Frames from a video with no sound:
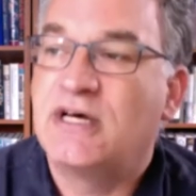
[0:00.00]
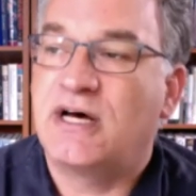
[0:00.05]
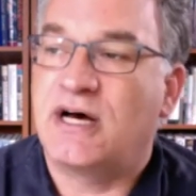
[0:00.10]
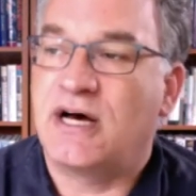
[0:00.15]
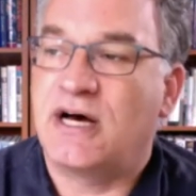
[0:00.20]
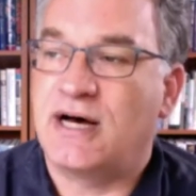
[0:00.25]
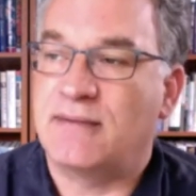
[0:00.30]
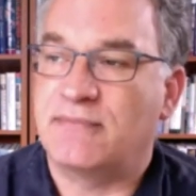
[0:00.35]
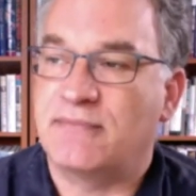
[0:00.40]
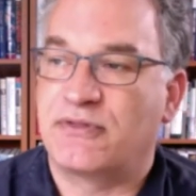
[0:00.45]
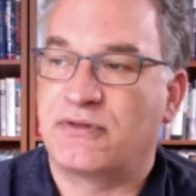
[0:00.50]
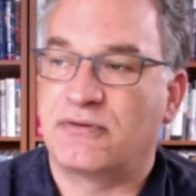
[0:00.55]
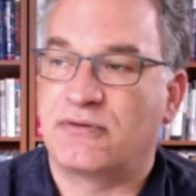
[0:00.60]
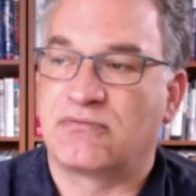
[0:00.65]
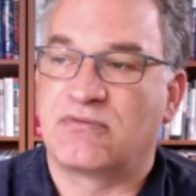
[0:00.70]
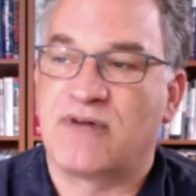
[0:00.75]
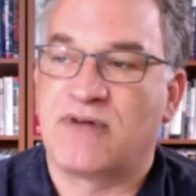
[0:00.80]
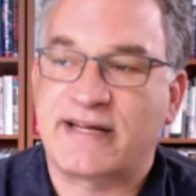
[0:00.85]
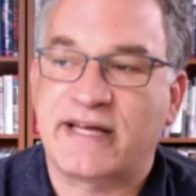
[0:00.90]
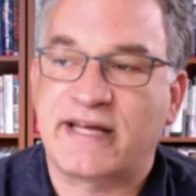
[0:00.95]
um, the
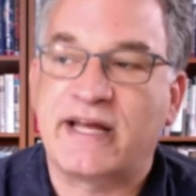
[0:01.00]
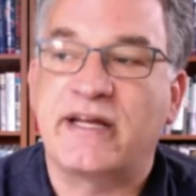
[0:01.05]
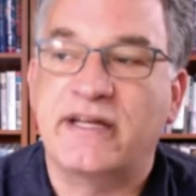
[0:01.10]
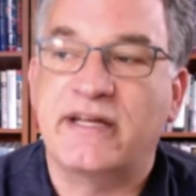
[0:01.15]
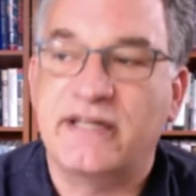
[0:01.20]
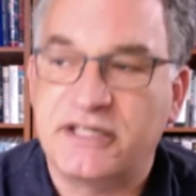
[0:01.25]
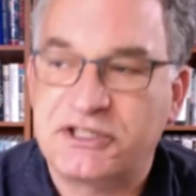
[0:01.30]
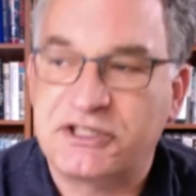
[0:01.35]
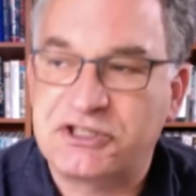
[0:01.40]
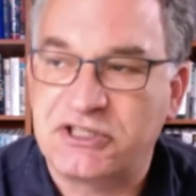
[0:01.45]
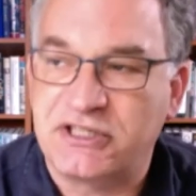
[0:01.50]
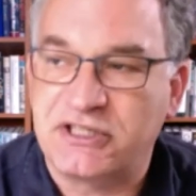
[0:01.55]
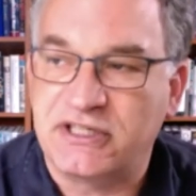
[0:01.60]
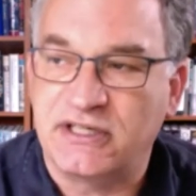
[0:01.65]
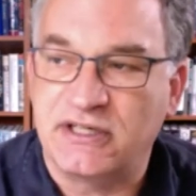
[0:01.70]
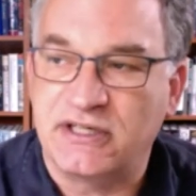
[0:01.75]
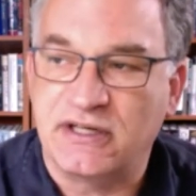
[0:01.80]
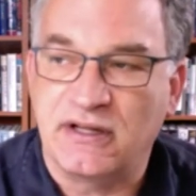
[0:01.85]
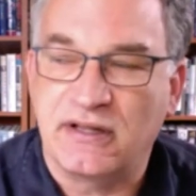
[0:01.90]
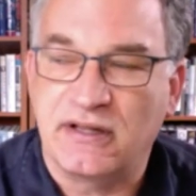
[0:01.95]

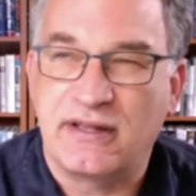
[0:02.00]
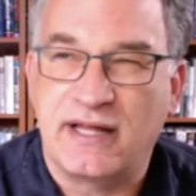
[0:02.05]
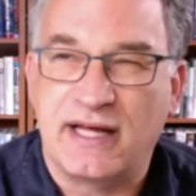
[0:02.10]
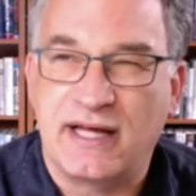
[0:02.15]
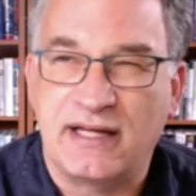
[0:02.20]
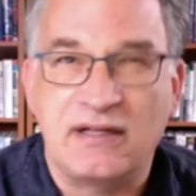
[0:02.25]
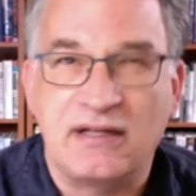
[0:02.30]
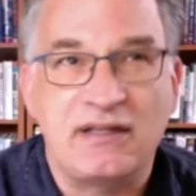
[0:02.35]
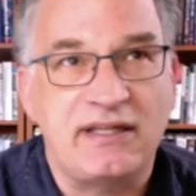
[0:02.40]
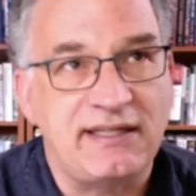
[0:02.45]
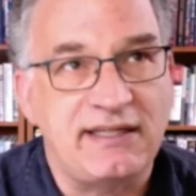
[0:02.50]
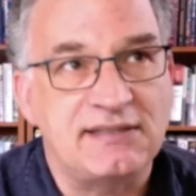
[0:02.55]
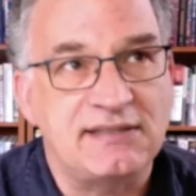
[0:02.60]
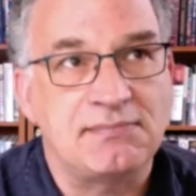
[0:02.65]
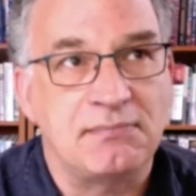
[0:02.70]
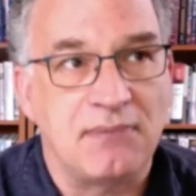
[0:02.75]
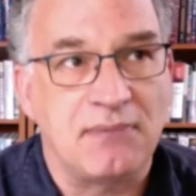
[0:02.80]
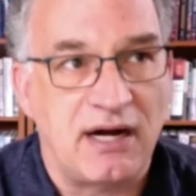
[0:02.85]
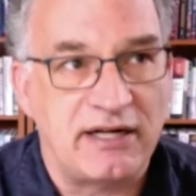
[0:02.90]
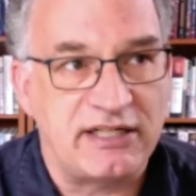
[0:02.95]
recognition that these
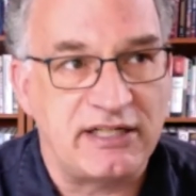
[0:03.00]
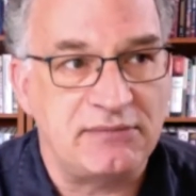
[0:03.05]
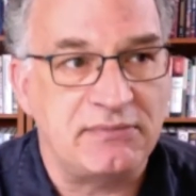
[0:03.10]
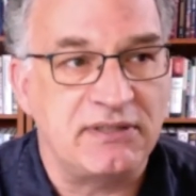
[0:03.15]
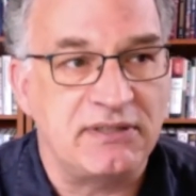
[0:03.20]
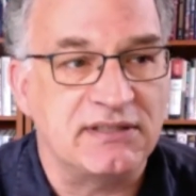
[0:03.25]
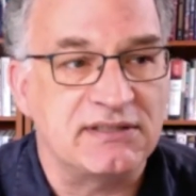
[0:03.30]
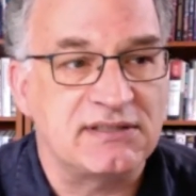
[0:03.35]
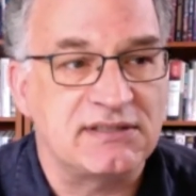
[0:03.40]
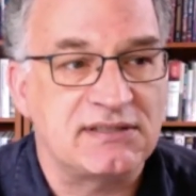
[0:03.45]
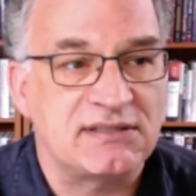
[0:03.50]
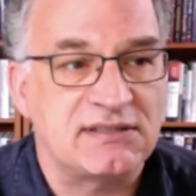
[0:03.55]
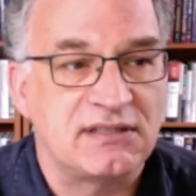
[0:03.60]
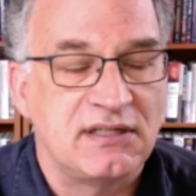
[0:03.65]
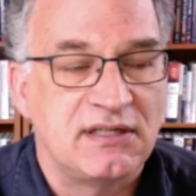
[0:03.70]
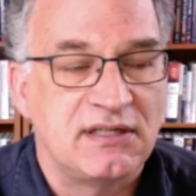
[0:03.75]
monuments